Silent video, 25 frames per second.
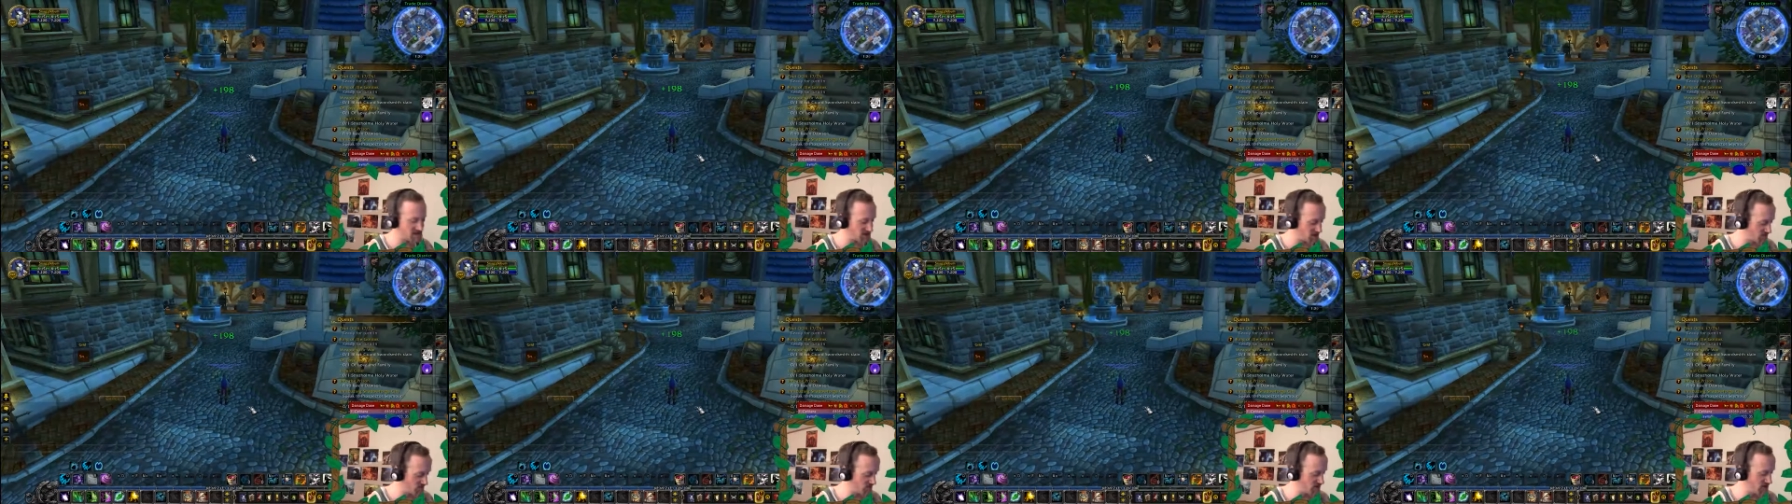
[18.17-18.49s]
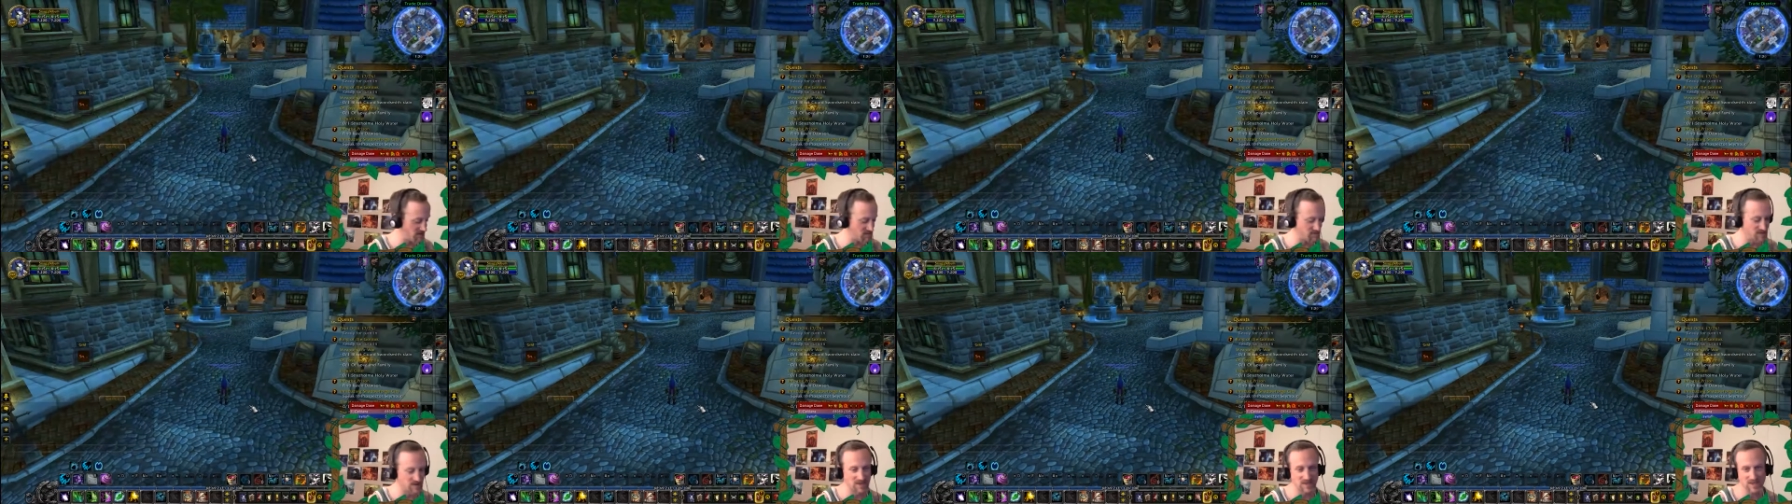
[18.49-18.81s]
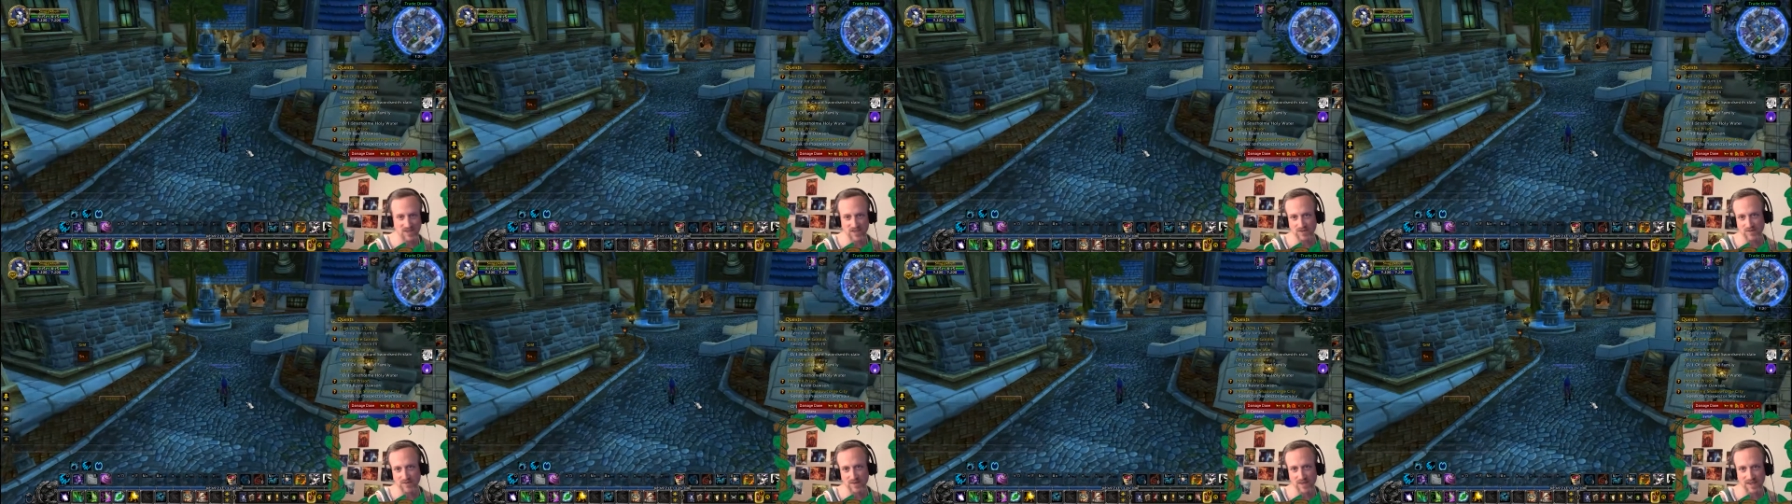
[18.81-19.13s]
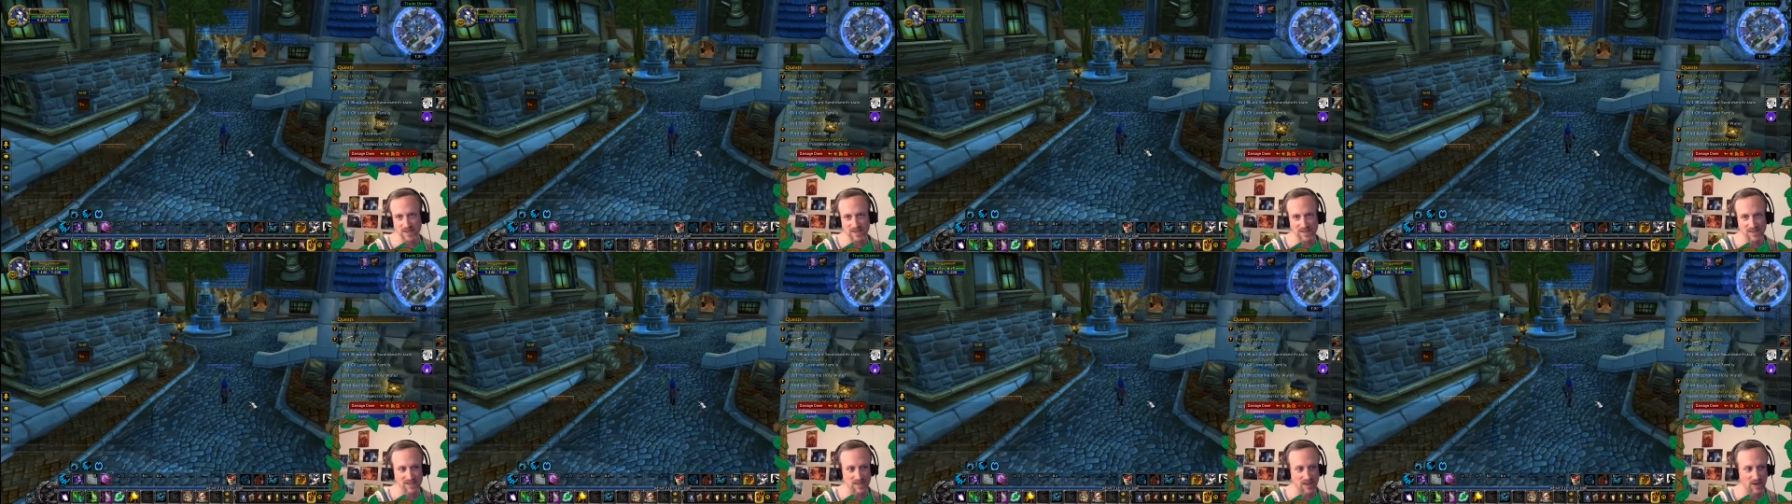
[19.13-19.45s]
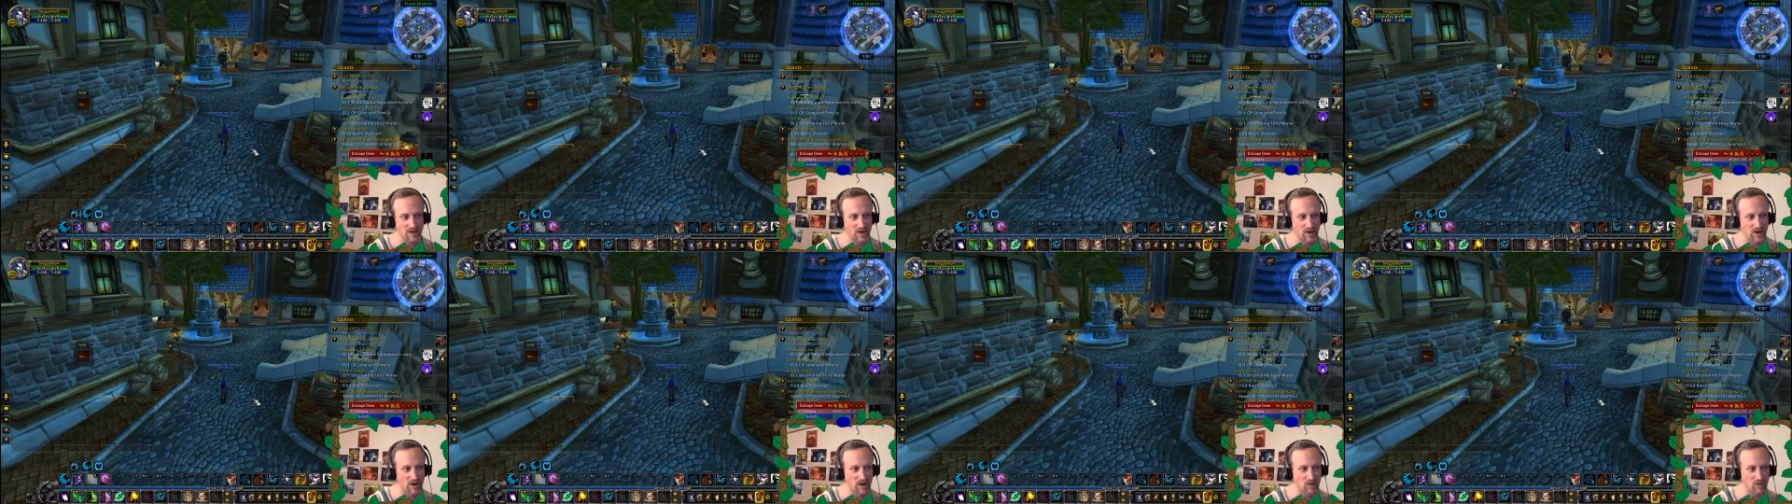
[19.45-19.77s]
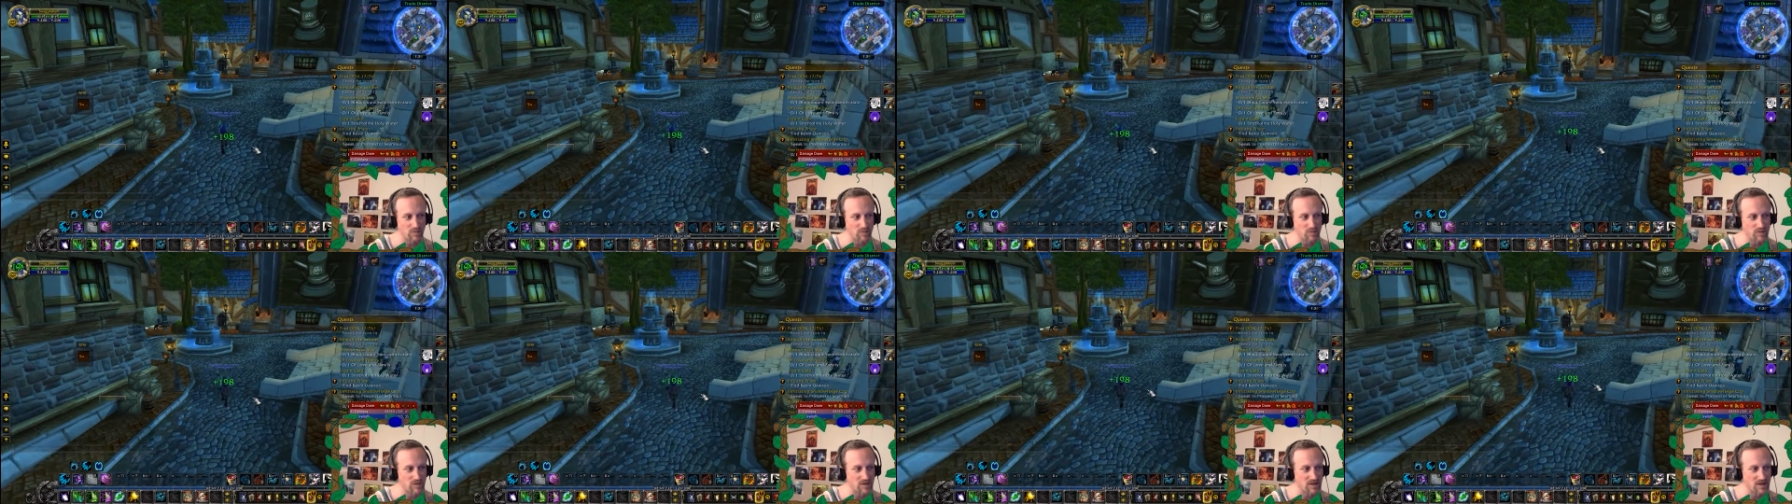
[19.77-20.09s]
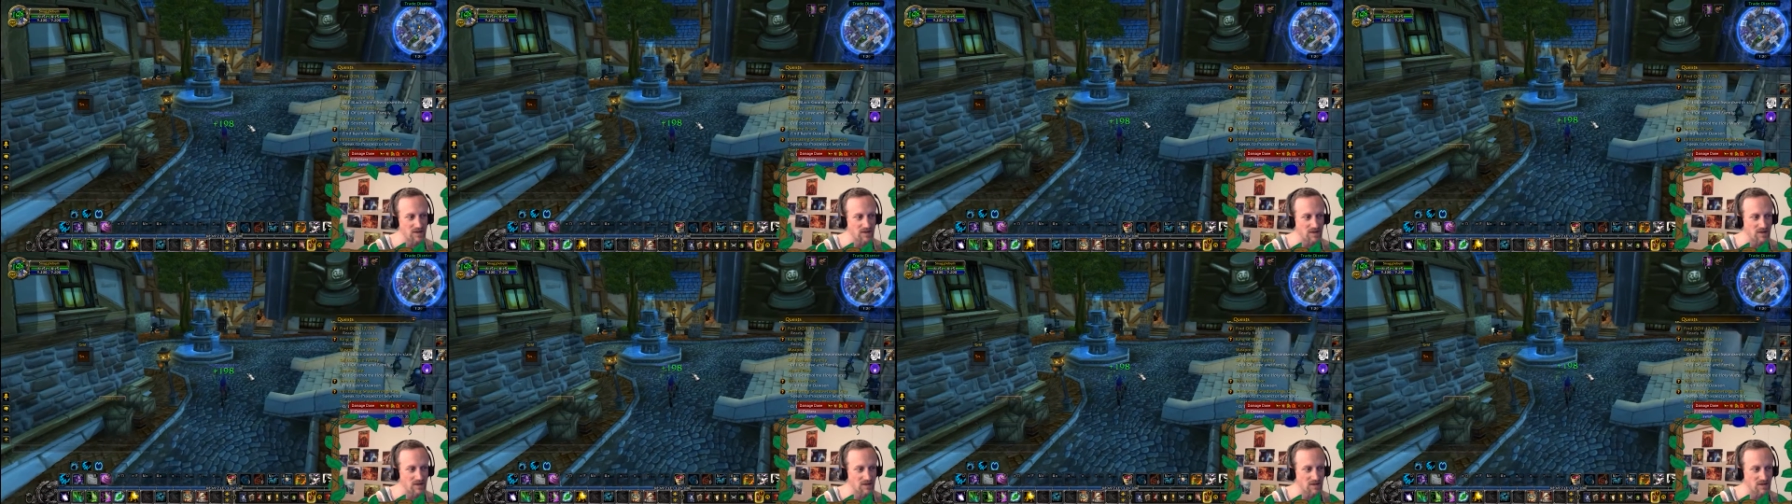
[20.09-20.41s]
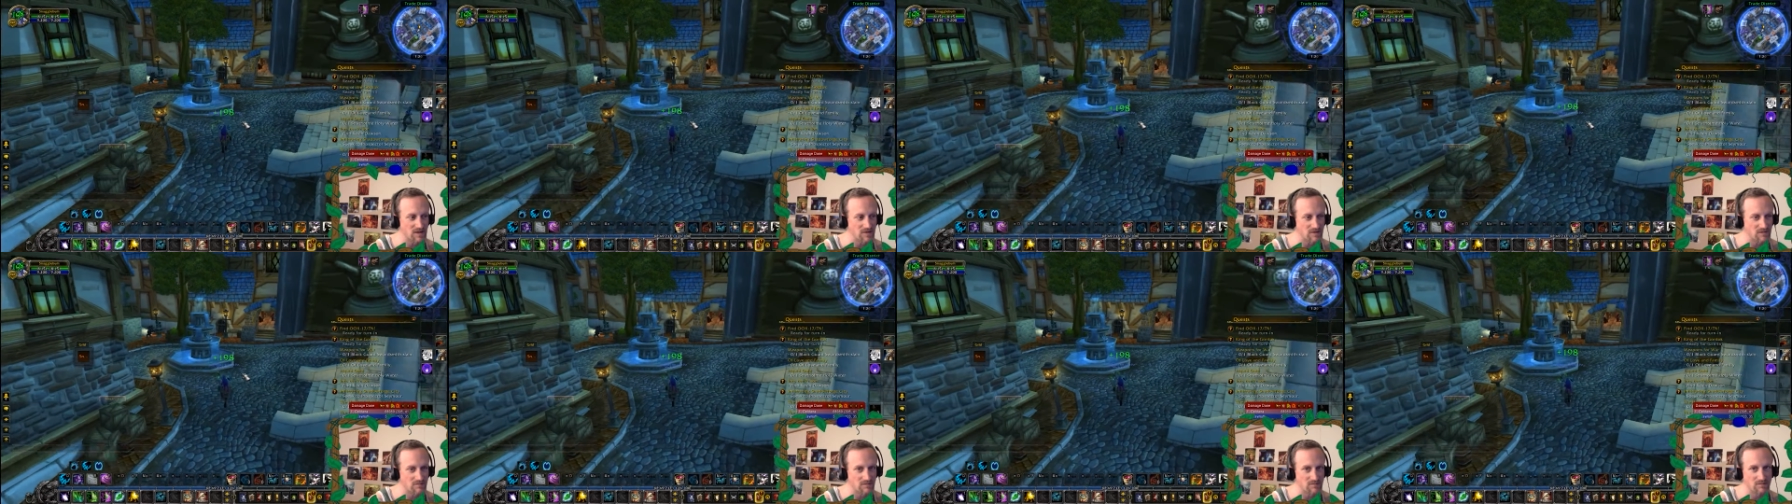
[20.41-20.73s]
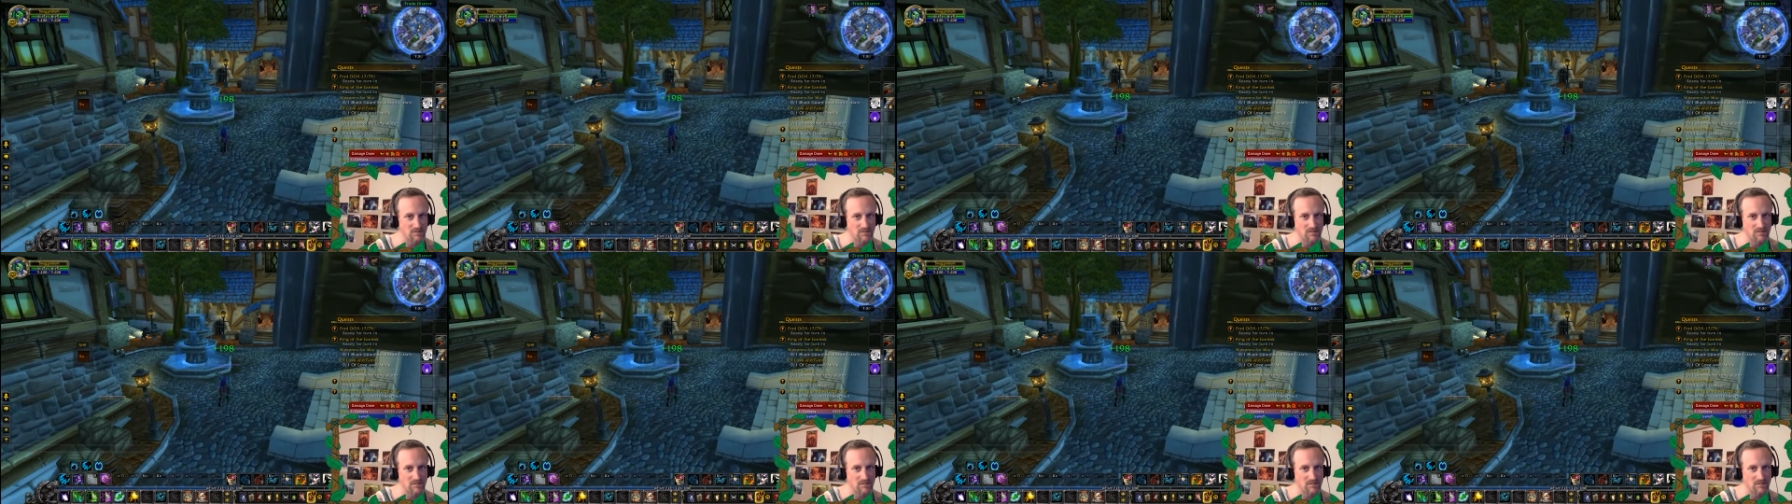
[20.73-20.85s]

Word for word: Krispies treats, so I hope that you'll...